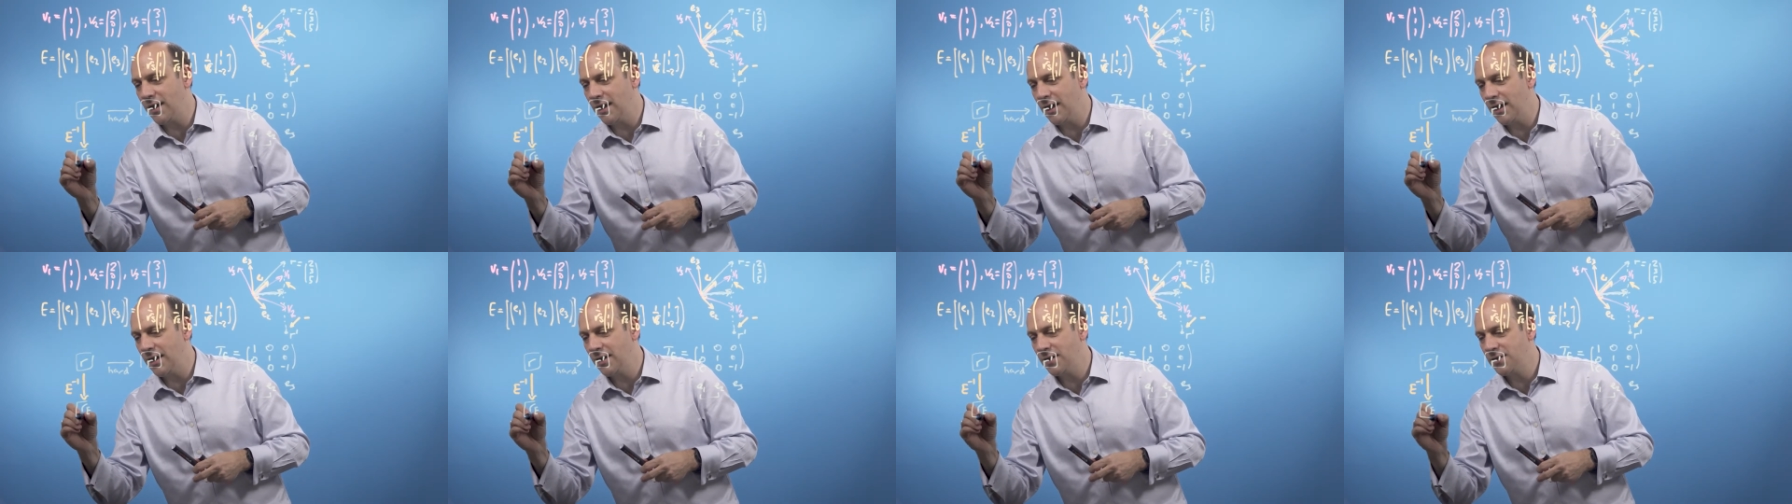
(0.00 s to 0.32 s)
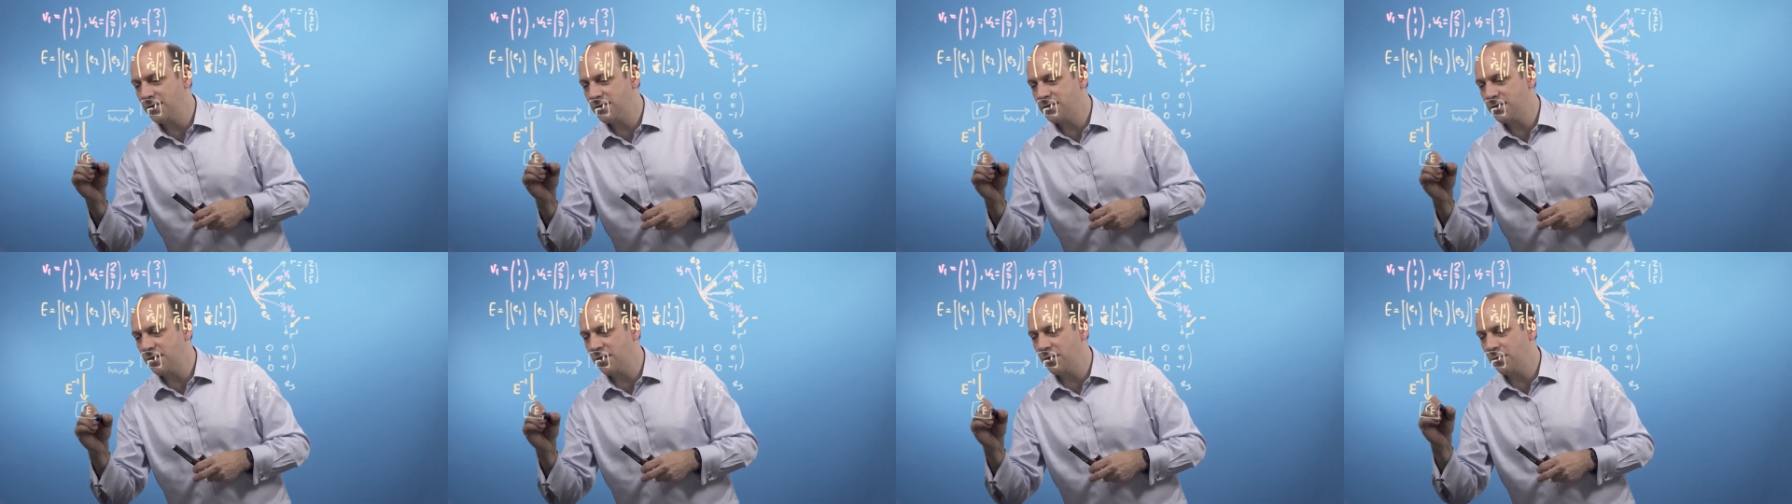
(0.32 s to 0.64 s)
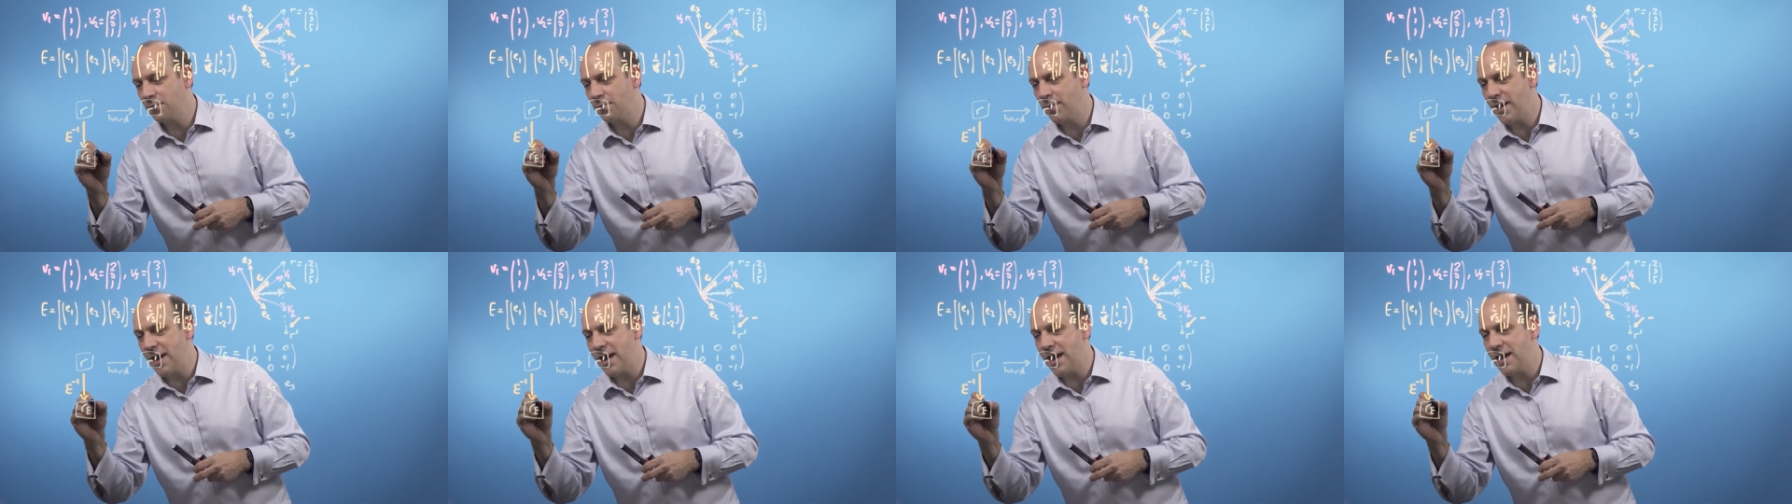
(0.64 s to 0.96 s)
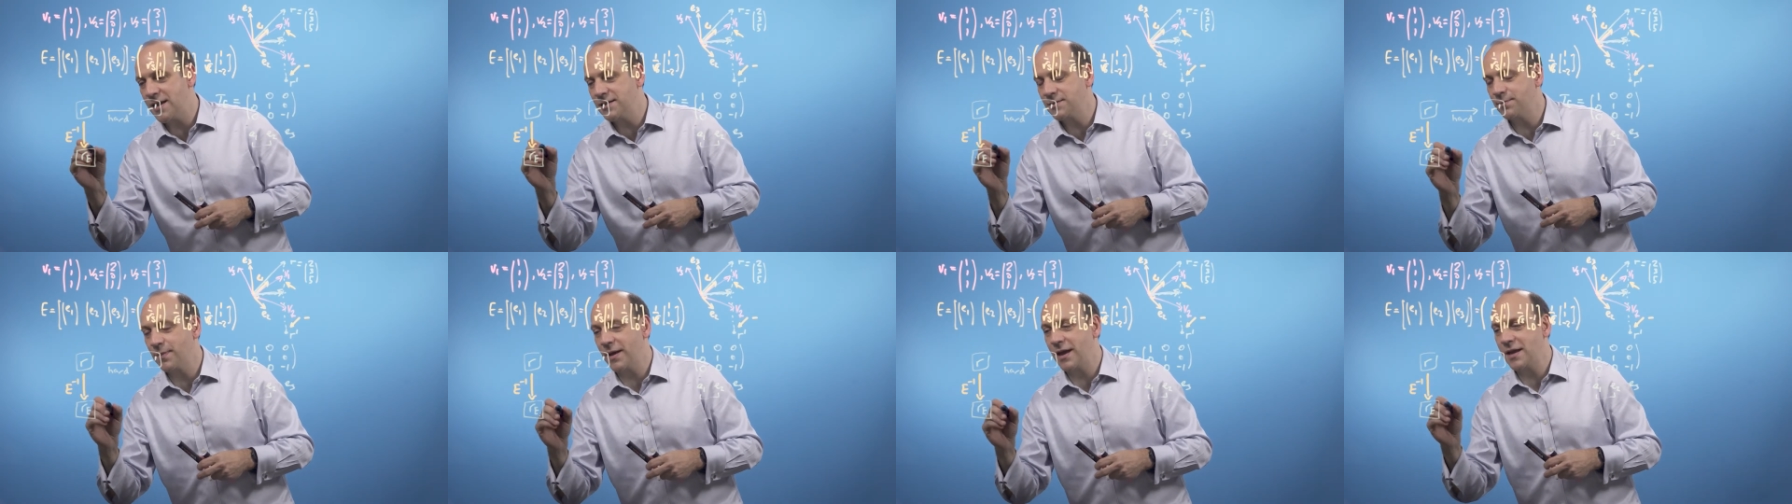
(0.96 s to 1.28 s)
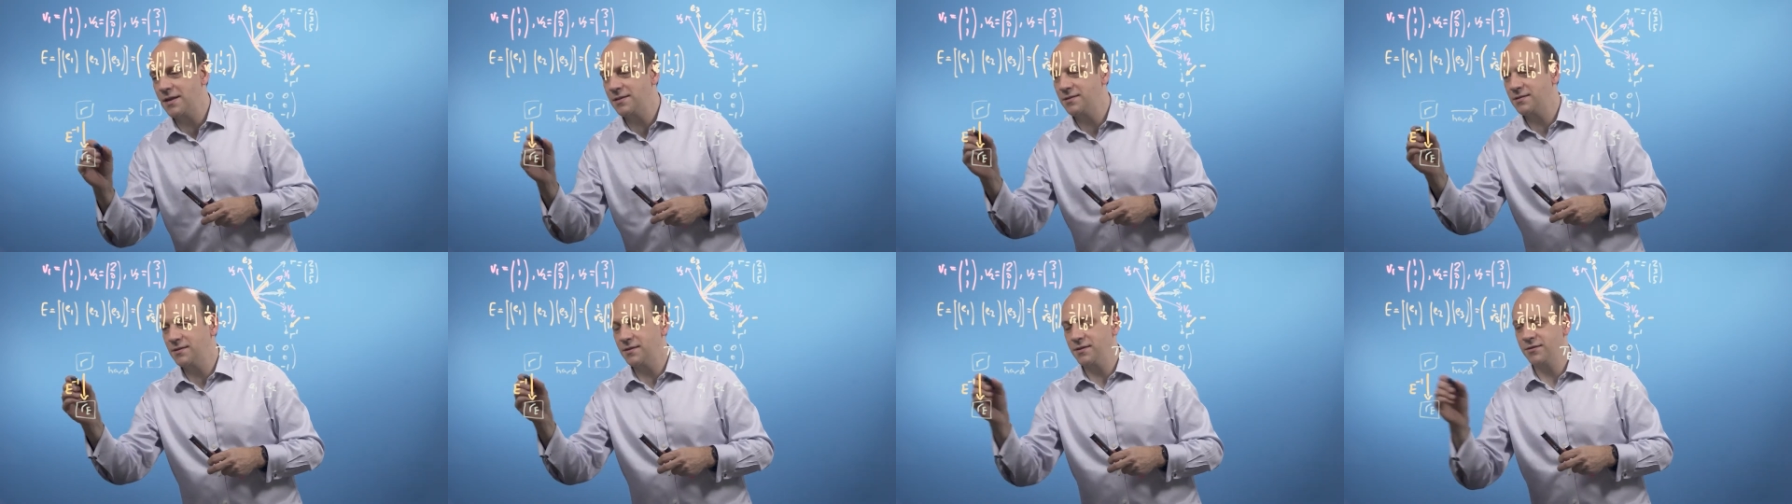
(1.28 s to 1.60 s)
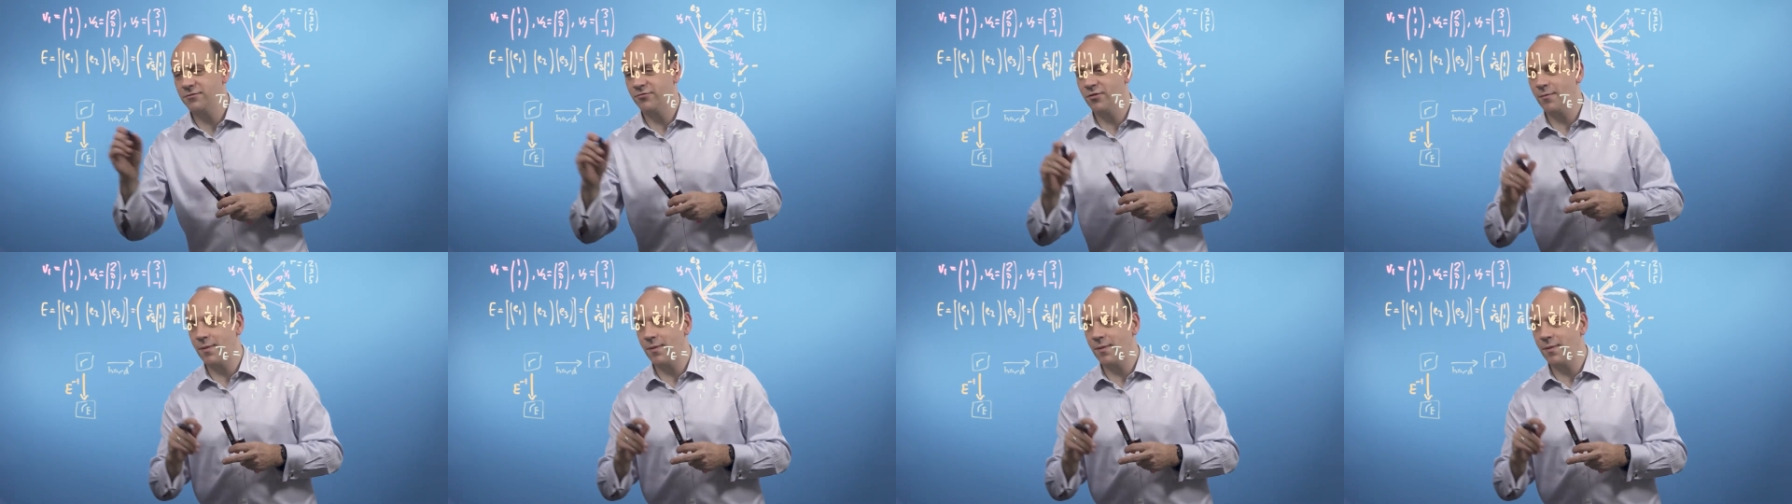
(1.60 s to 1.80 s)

into Baer's basis,